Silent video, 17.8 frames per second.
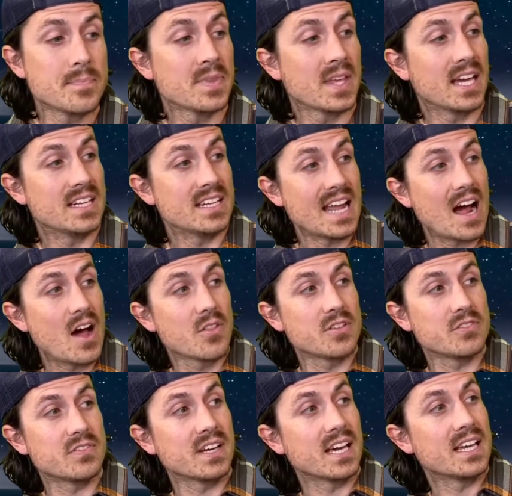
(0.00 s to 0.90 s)
And now the
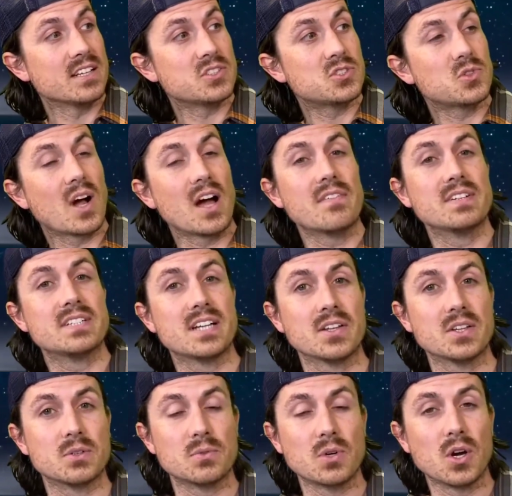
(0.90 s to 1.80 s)
van is driving down
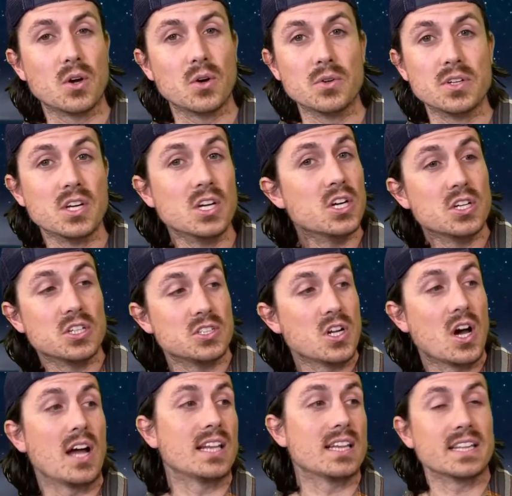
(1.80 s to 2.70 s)
the road,
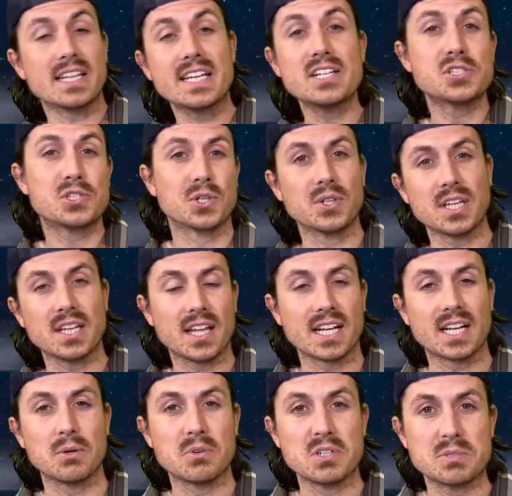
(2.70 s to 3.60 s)
not leisurely
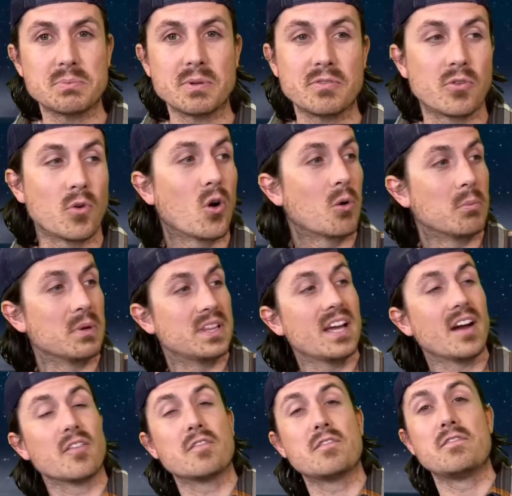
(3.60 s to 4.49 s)
like it was before, but they
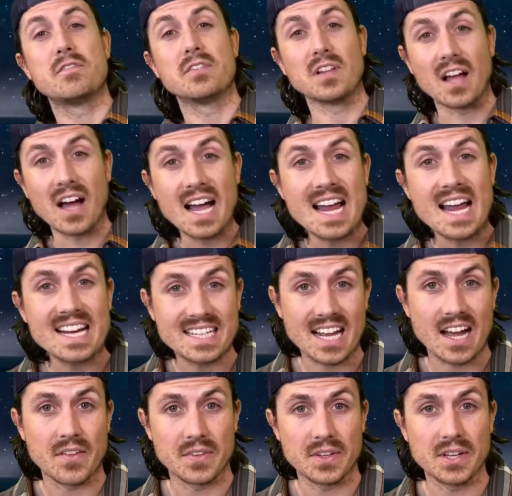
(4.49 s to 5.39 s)
are flying
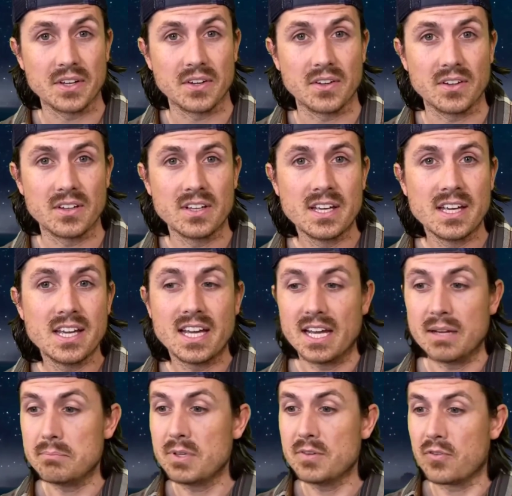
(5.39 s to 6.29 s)
down the hill.
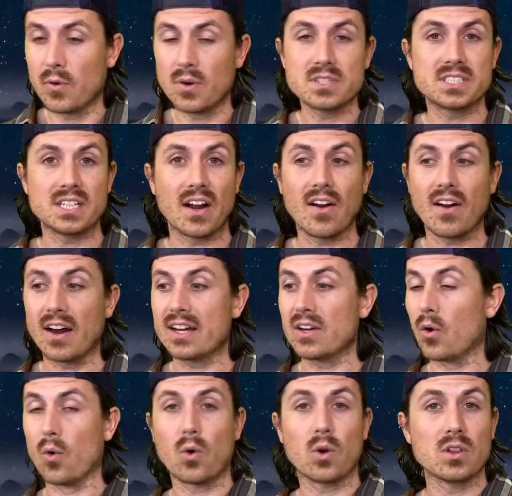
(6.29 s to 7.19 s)
And before Derek
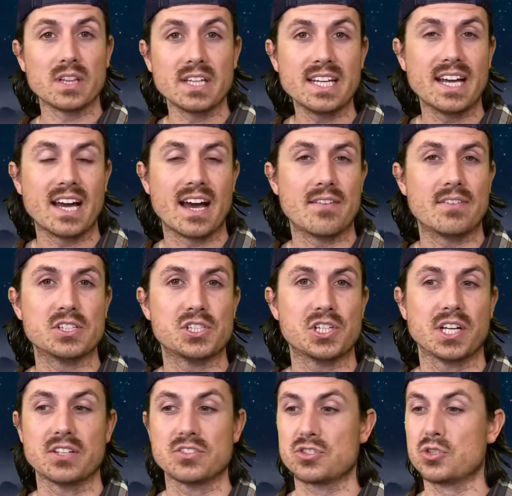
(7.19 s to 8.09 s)
or Leah have a
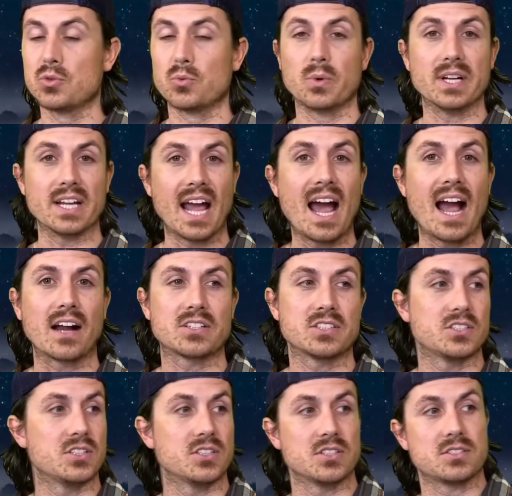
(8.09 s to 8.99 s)
chance to react
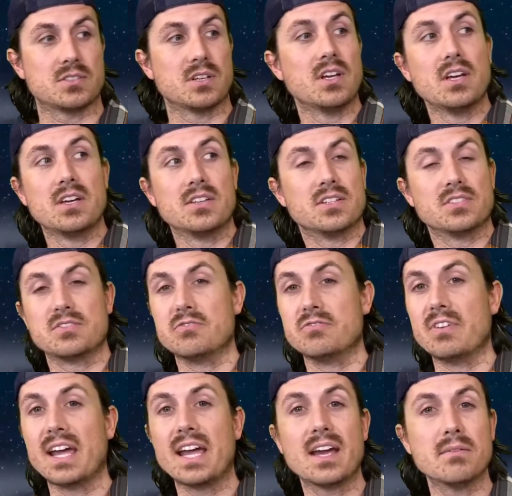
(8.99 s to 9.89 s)
to this
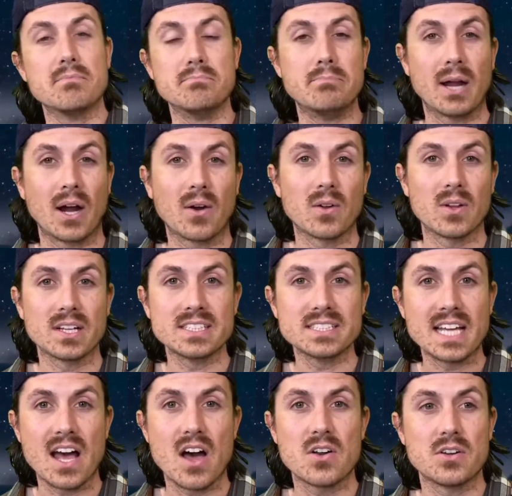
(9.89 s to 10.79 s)
van barreling
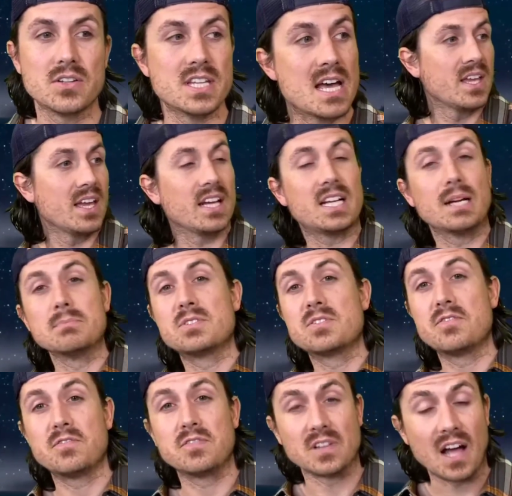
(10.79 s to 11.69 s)
down on them, it comes
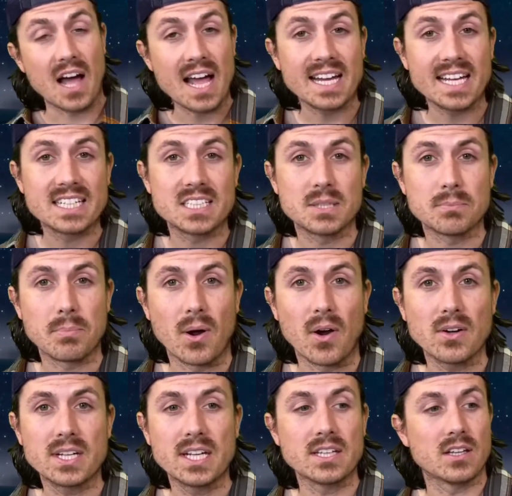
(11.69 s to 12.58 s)
flying into the
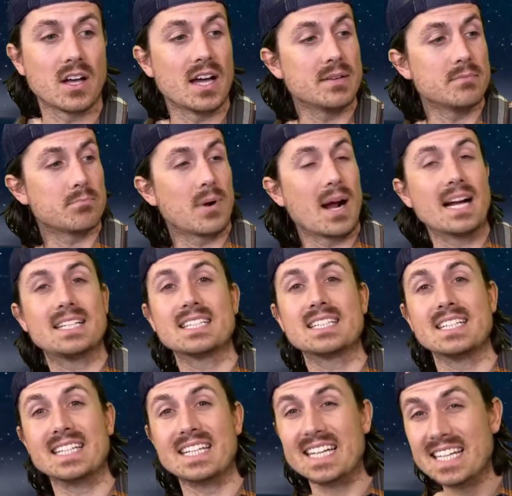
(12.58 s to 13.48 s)
parking lot and
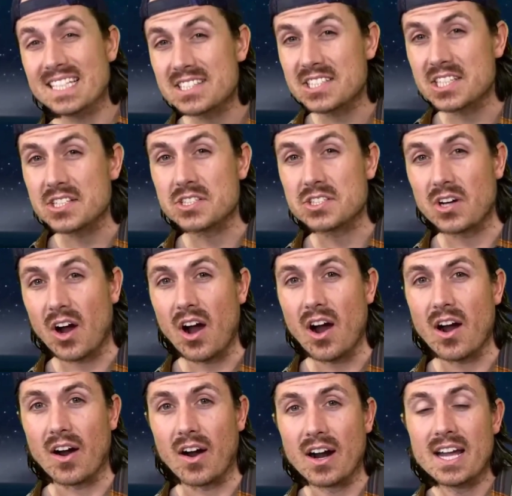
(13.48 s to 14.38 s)
practically hits his
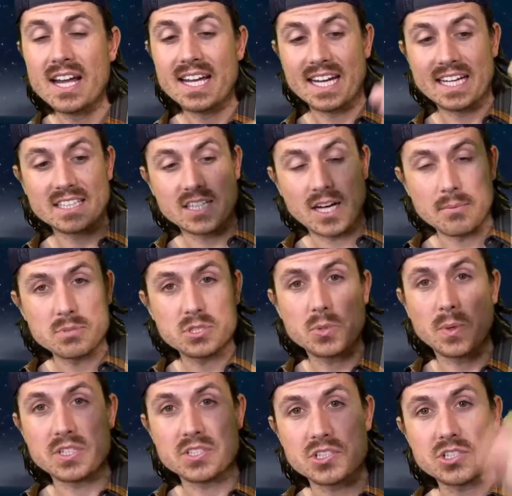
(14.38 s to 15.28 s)
car and comes to
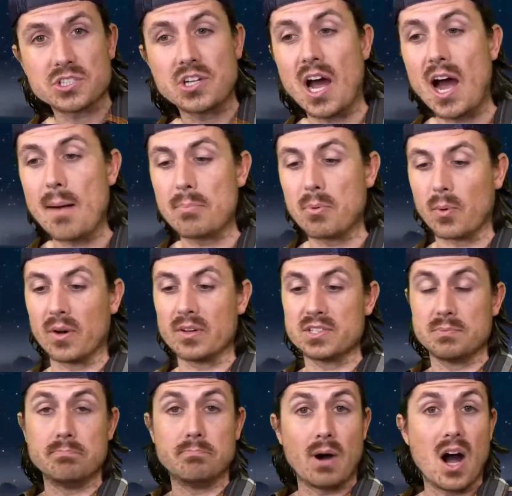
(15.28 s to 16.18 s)
a stop where it's
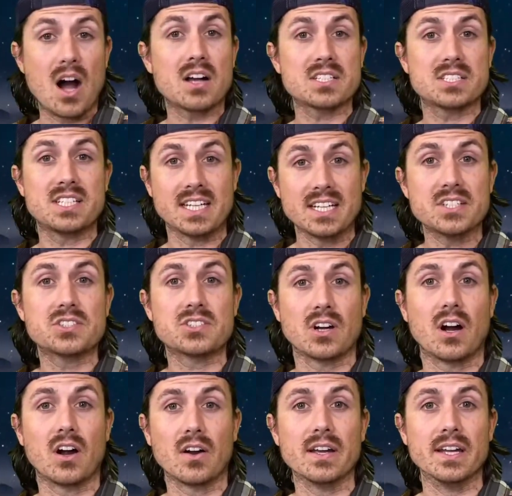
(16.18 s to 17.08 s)
boxed his
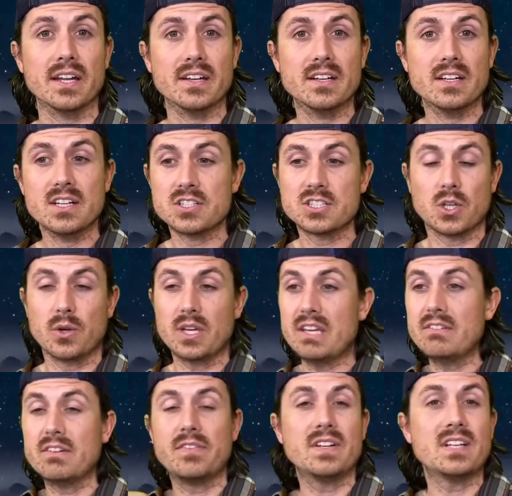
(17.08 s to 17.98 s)
car in. So
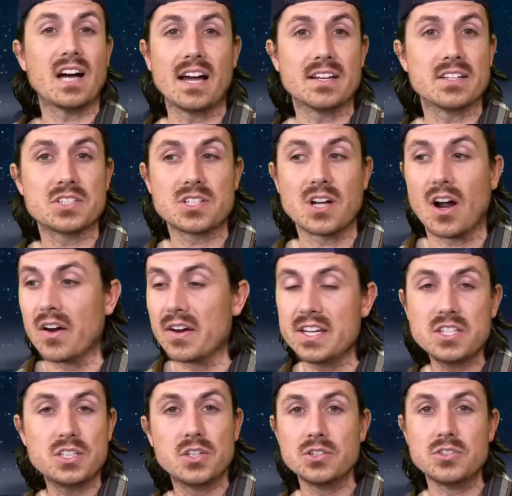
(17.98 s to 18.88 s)
even if he got in his car, he
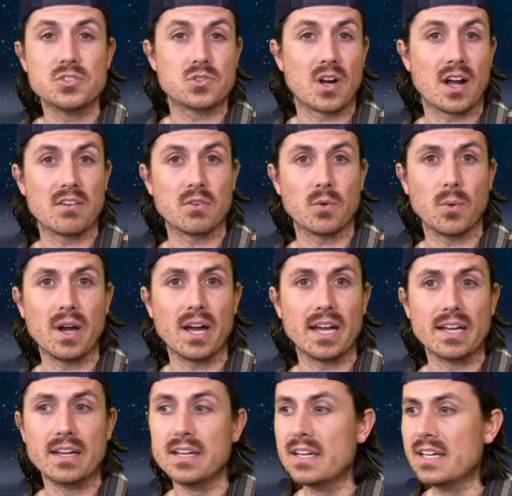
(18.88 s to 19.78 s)
couldn't drive
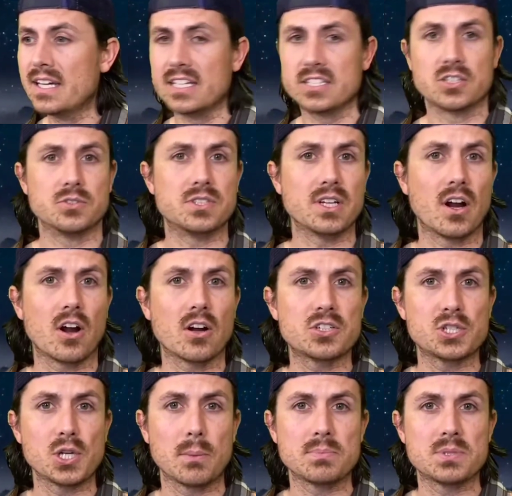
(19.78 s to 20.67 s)
away. And so Derek
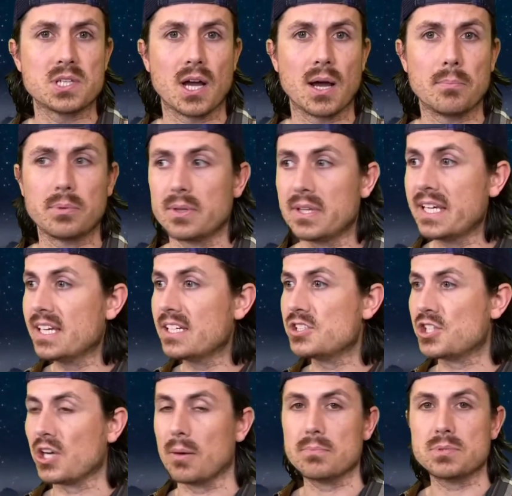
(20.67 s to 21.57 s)
jumps up, Leah
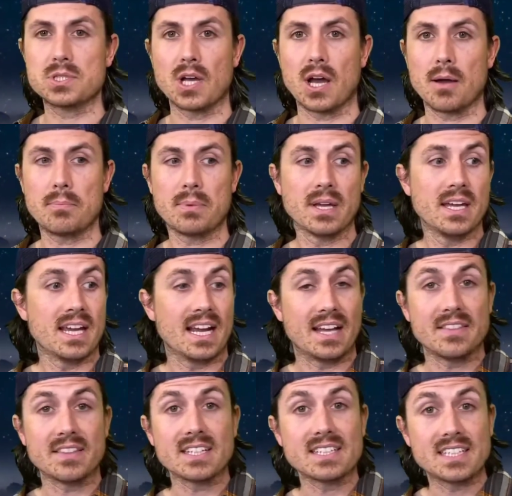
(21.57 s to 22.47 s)
jumps up,
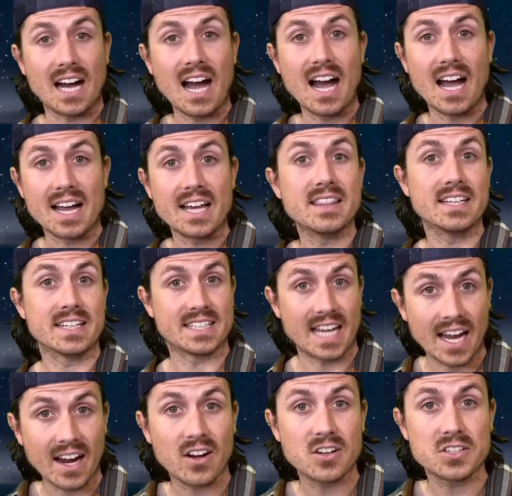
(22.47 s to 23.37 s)
and the guy, the
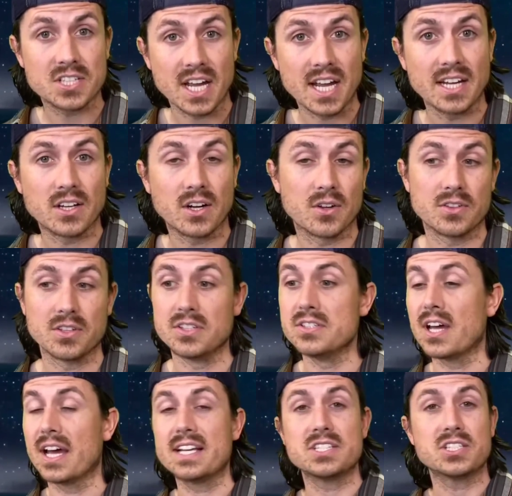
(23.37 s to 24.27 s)
caretaker, the
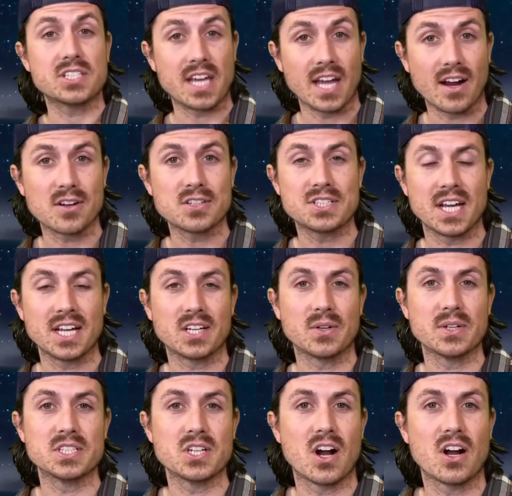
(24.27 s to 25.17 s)
nice caretaker
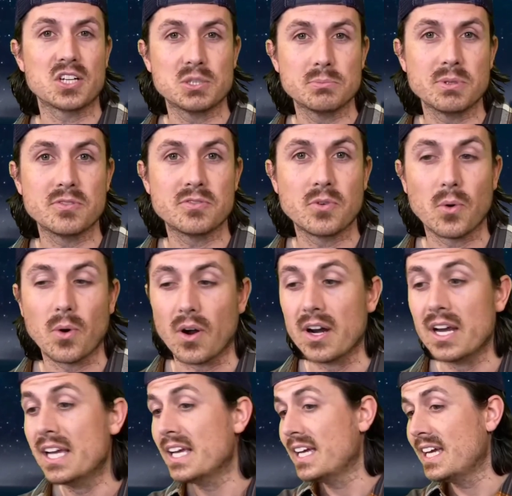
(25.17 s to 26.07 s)
he talked to before,
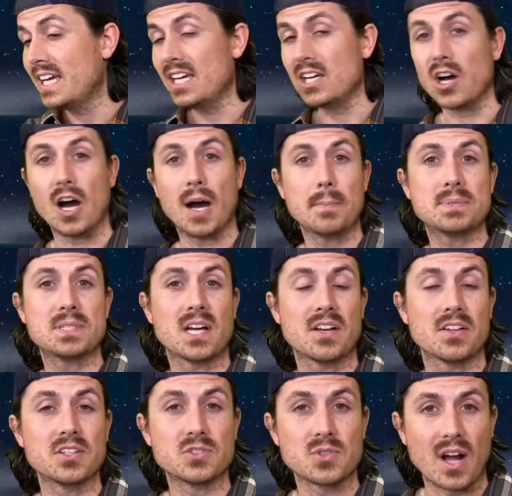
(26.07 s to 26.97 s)
he hops out of
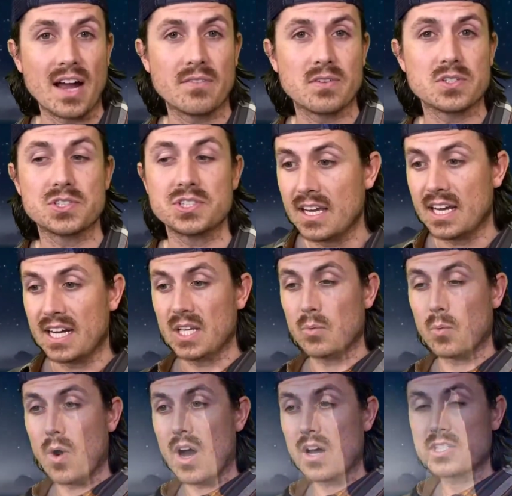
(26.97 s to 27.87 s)
the driver's seat and he
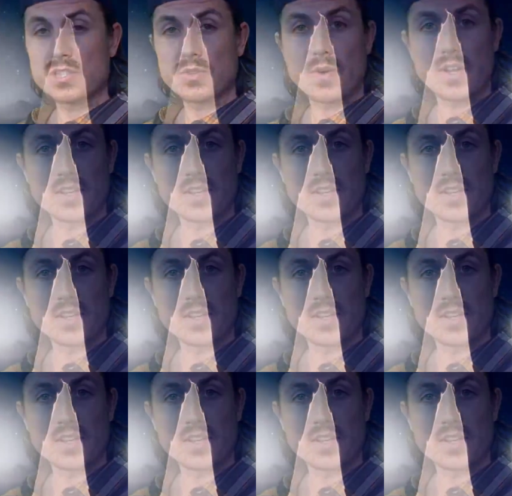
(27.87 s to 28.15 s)
walks around the